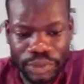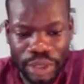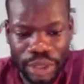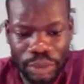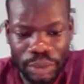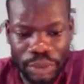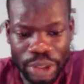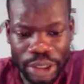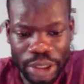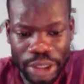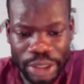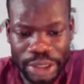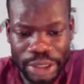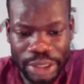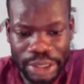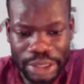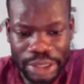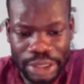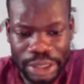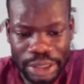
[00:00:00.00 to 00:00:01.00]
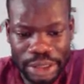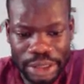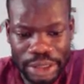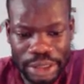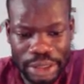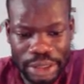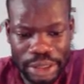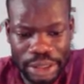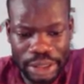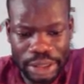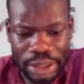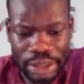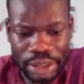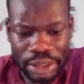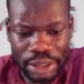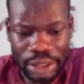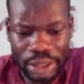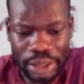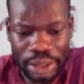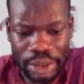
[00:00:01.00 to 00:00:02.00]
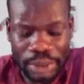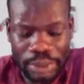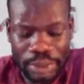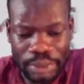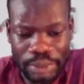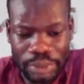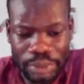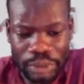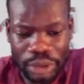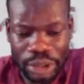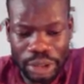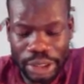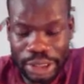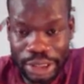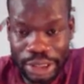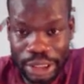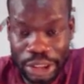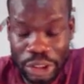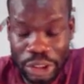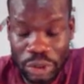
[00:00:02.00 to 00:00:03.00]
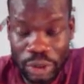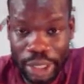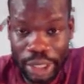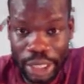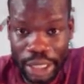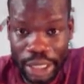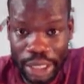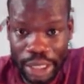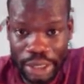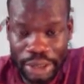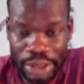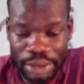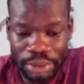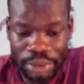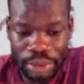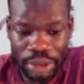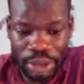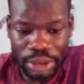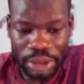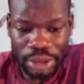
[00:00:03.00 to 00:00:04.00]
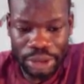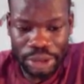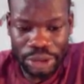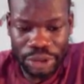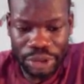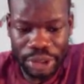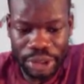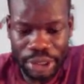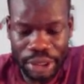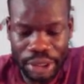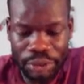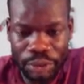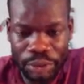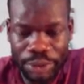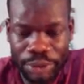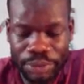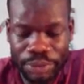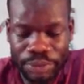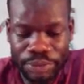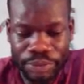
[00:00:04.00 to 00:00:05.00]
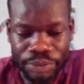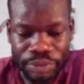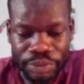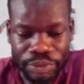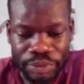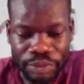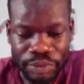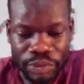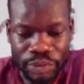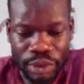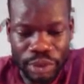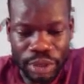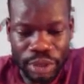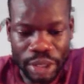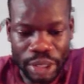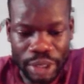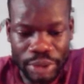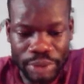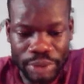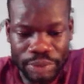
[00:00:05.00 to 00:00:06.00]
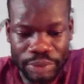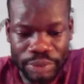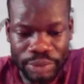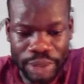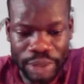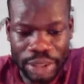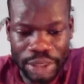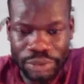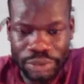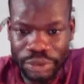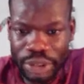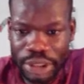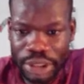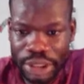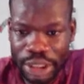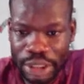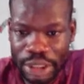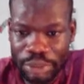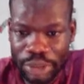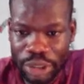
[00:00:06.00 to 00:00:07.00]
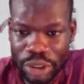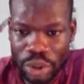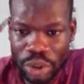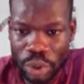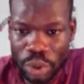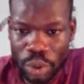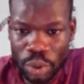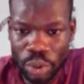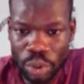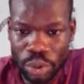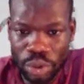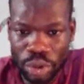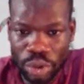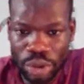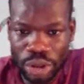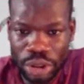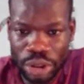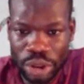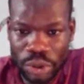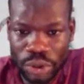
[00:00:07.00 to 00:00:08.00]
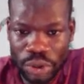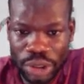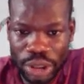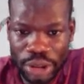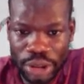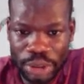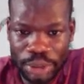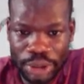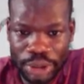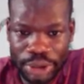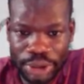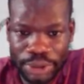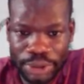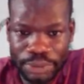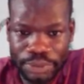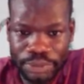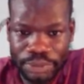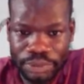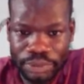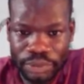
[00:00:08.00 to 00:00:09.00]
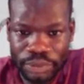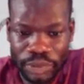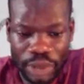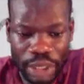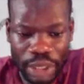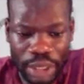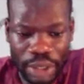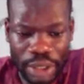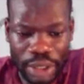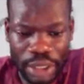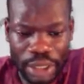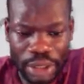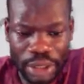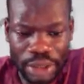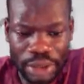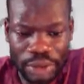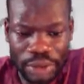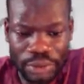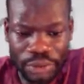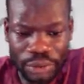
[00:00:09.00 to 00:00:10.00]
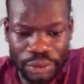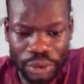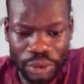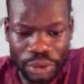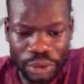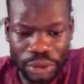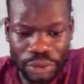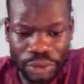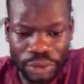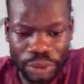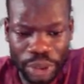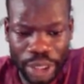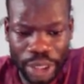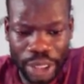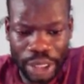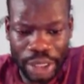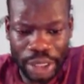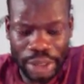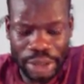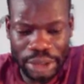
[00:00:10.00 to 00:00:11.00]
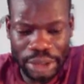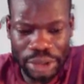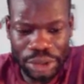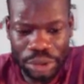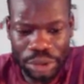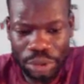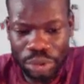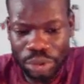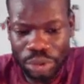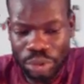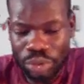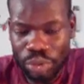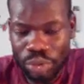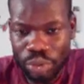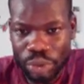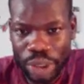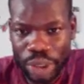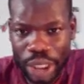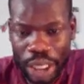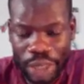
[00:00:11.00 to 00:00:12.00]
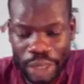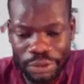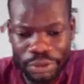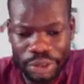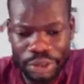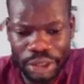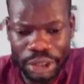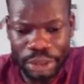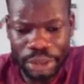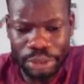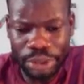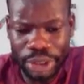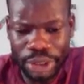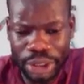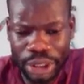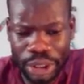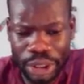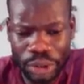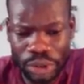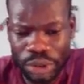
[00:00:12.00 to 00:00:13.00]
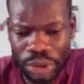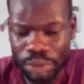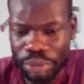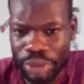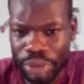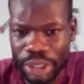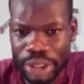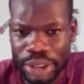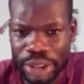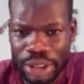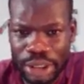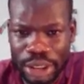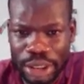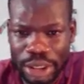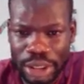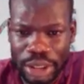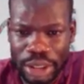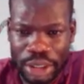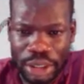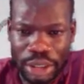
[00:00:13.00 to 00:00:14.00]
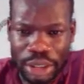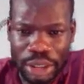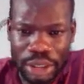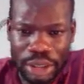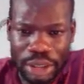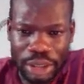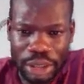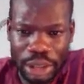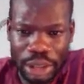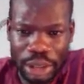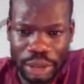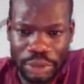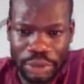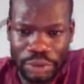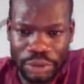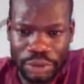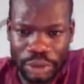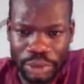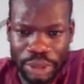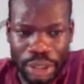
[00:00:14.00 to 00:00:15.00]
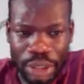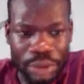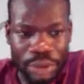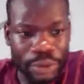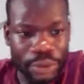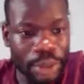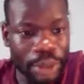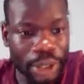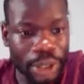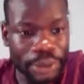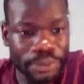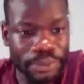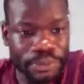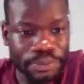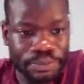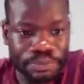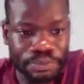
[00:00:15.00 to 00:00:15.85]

within the data set, or latest new headline, should say that way. Okay, that's for the sentiment score or the new sentiment. And then for the forecast, so we have the predicted closing price from the ARIMA